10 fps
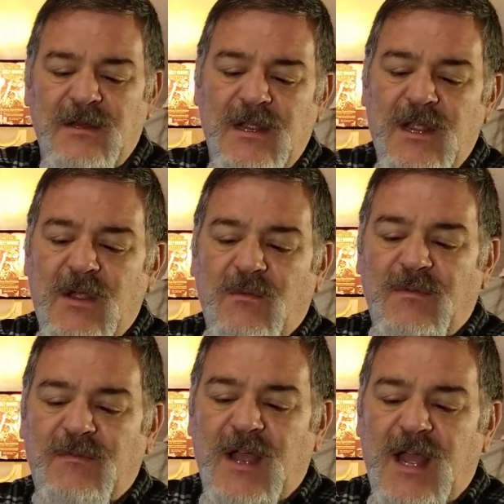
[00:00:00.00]
We've
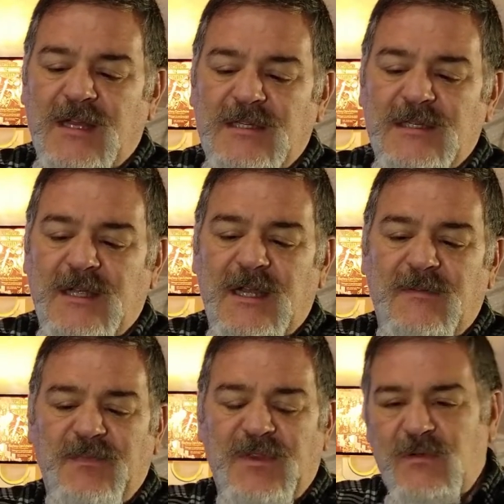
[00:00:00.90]
got
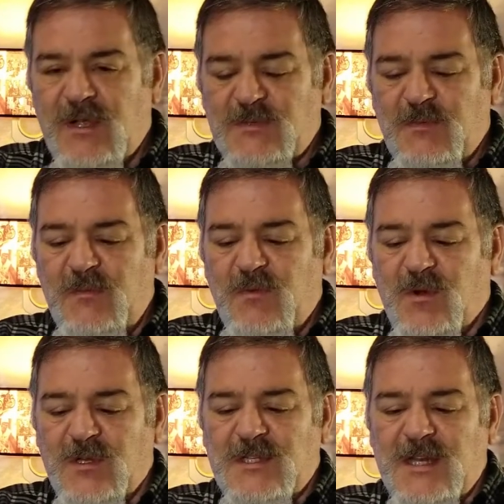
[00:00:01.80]
USB ports
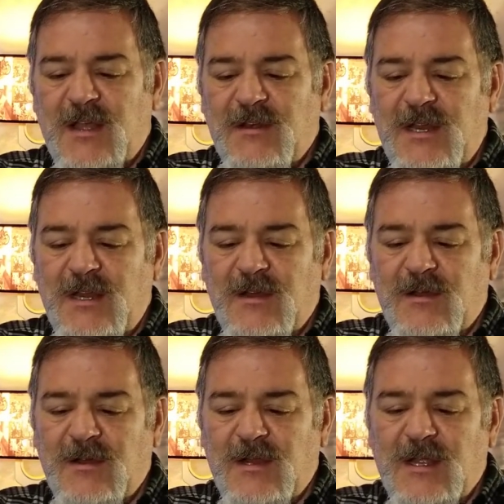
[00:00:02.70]
down here
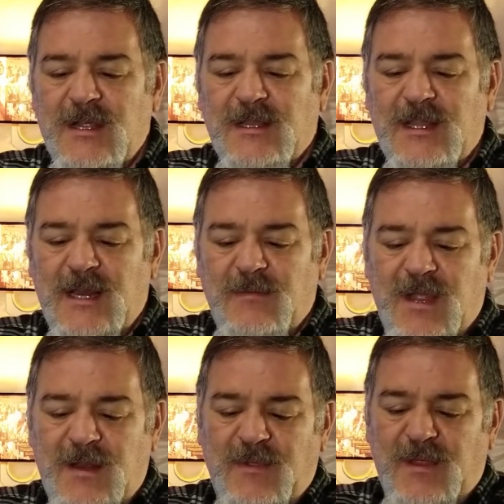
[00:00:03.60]
that might
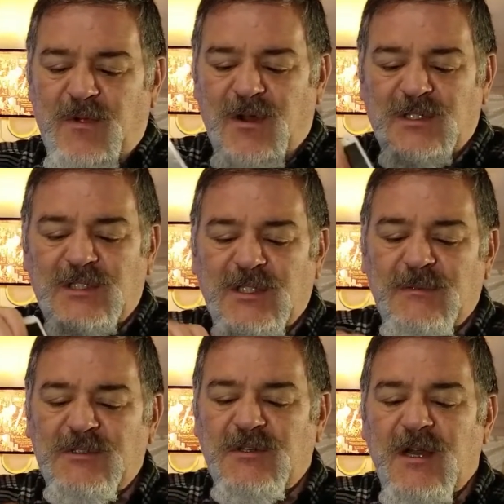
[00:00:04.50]
be partially
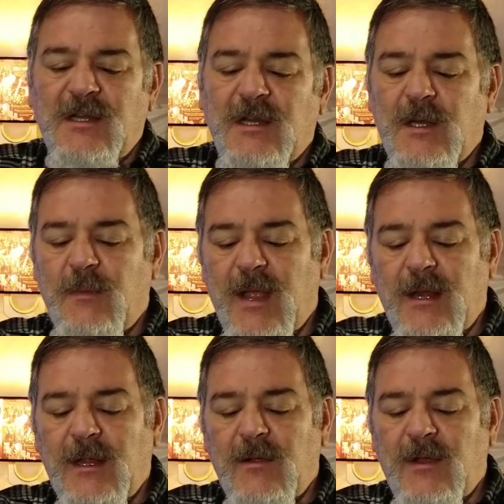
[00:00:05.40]
obstructed depending
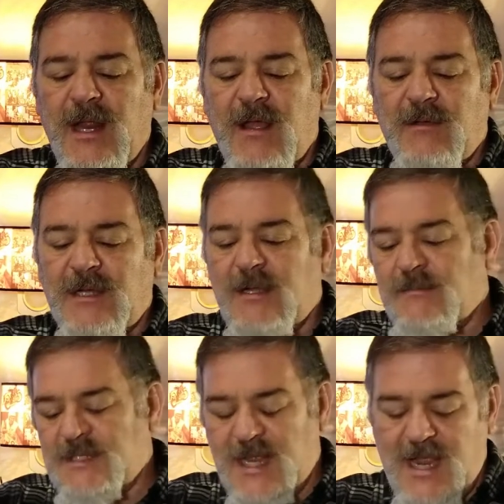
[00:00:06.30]
on how it comes
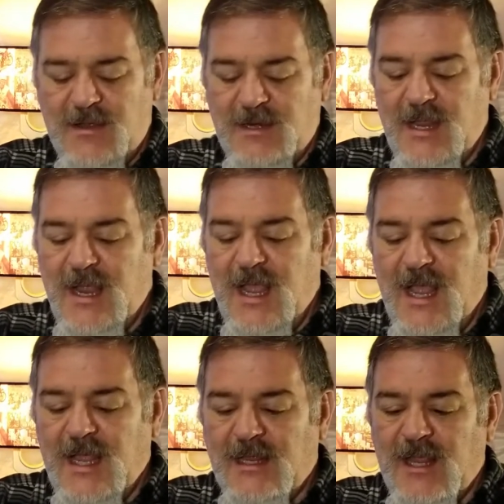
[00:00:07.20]
down. And
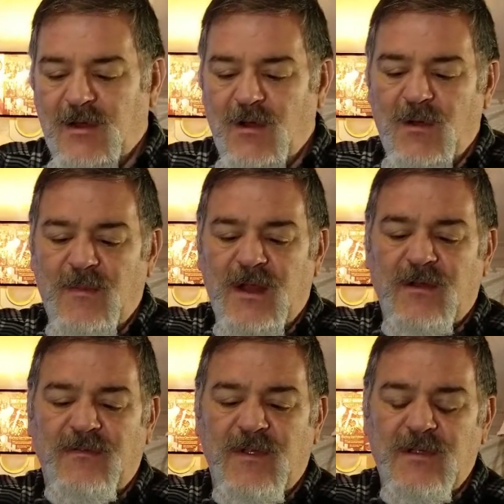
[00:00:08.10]
there are
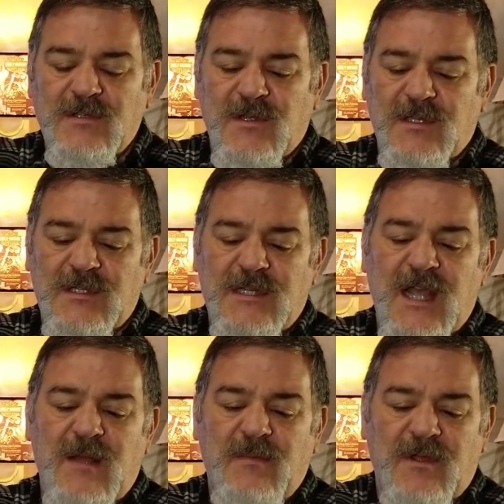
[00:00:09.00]
microphones on the top
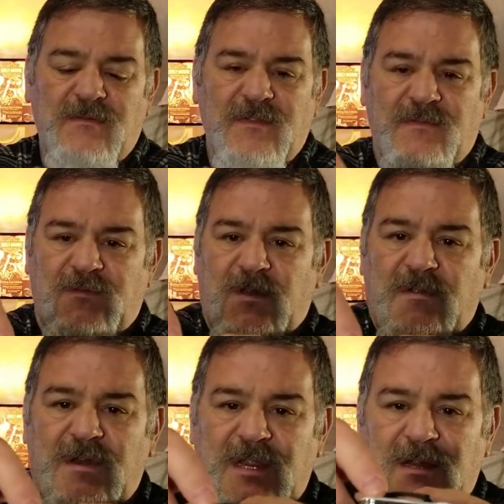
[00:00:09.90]
of the phone
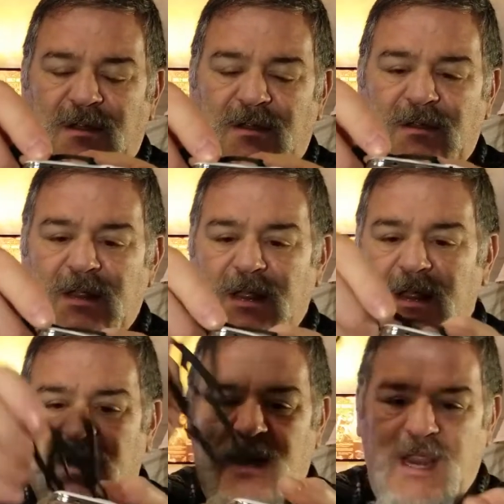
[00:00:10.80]
here.
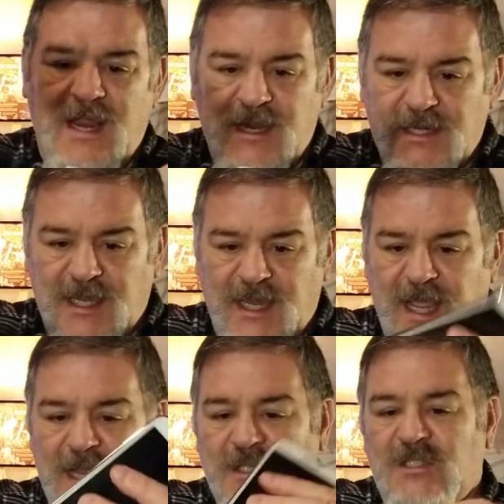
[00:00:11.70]
And again, a
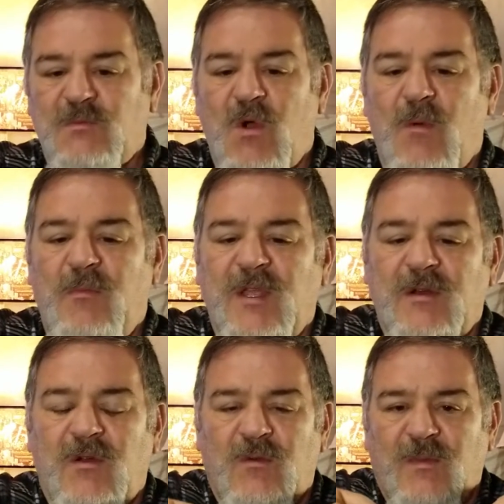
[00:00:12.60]
small pinhole
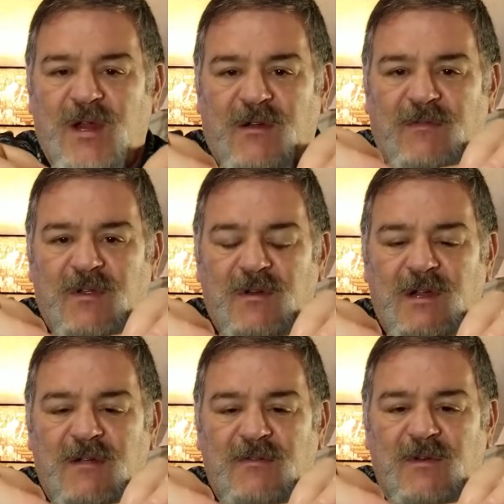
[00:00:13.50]
microphone
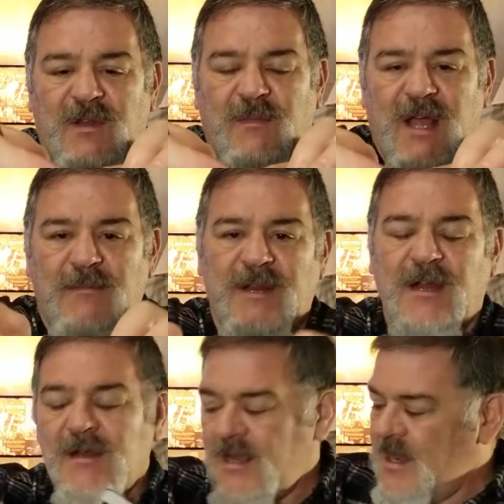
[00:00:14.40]
cover on the bottom there.
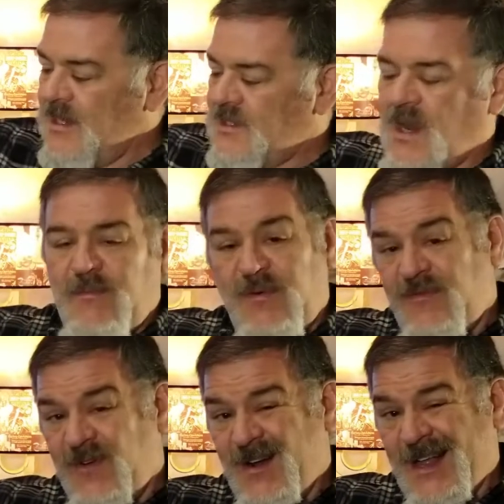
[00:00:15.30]
So I prefer
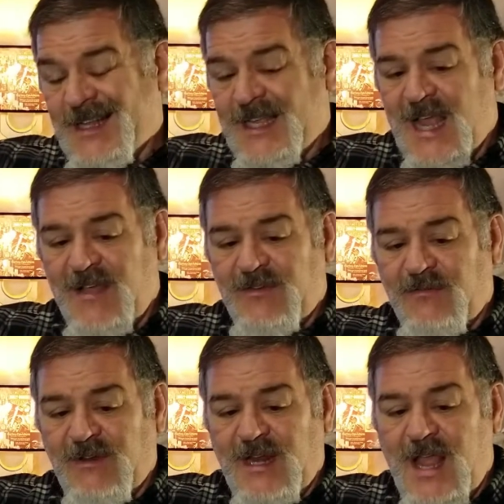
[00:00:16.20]
not to have to
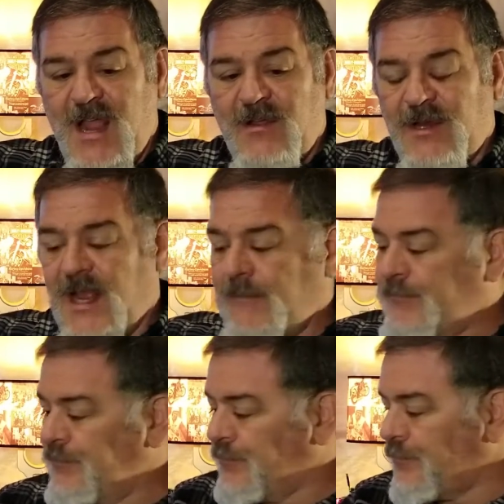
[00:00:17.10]
rely on them.
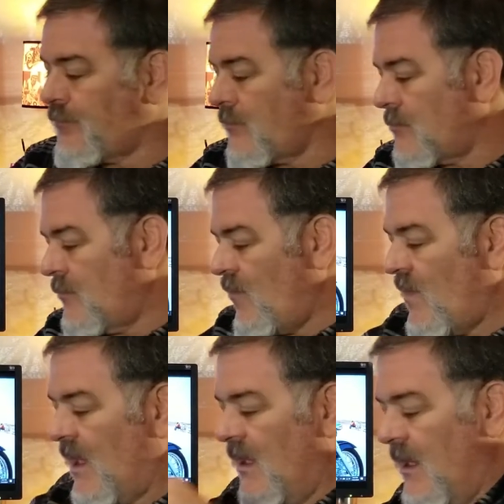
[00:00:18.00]

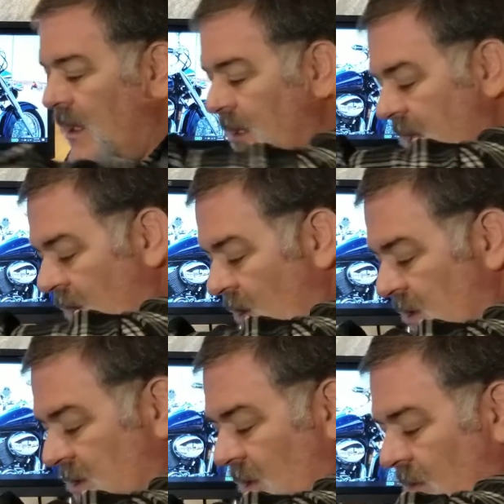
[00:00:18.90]
They
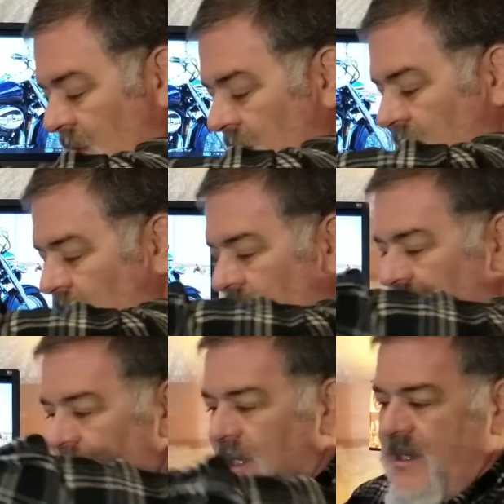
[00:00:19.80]
also
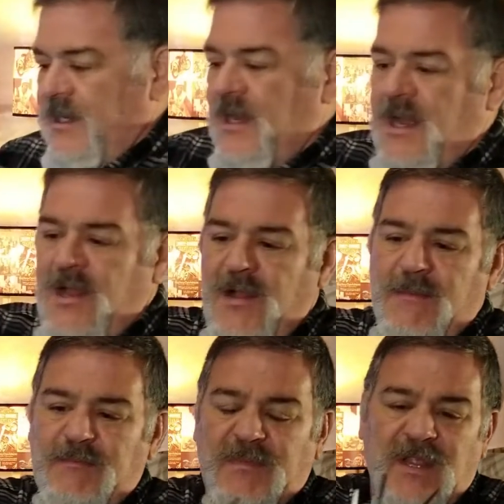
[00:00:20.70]
included
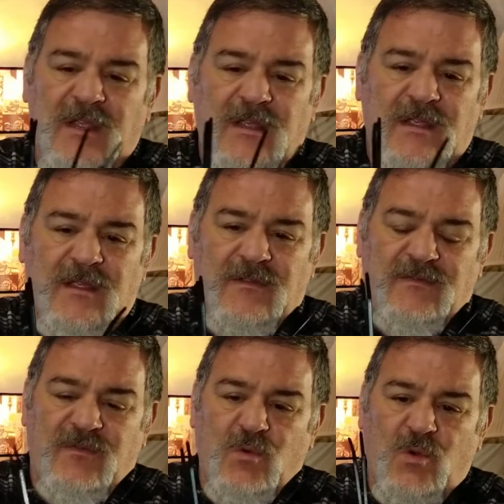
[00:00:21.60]

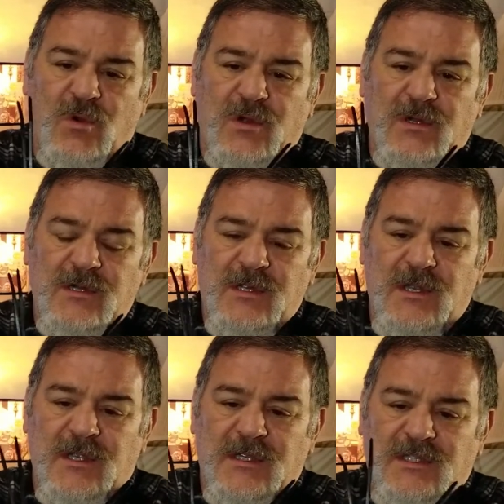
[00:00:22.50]
4
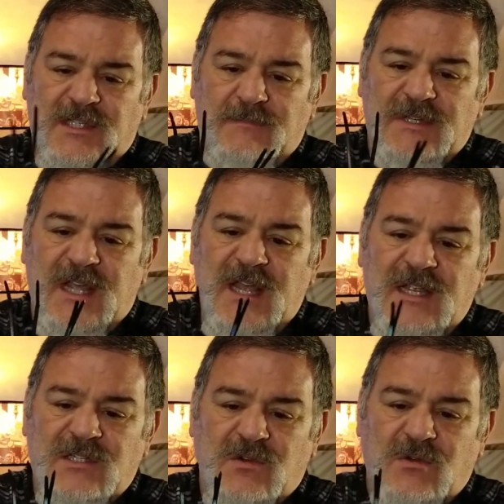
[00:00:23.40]
zip ties
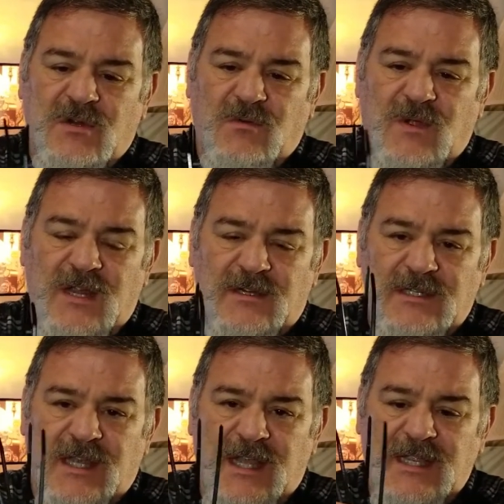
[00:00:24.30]
or wire
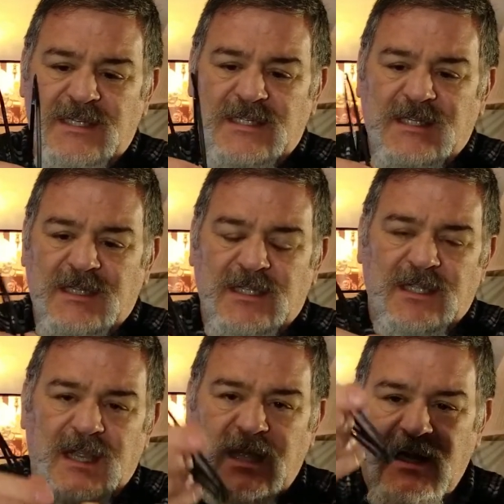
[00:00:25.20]
ties
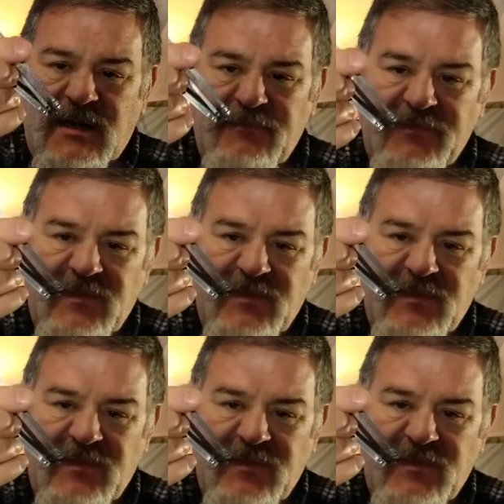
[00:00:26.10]
in the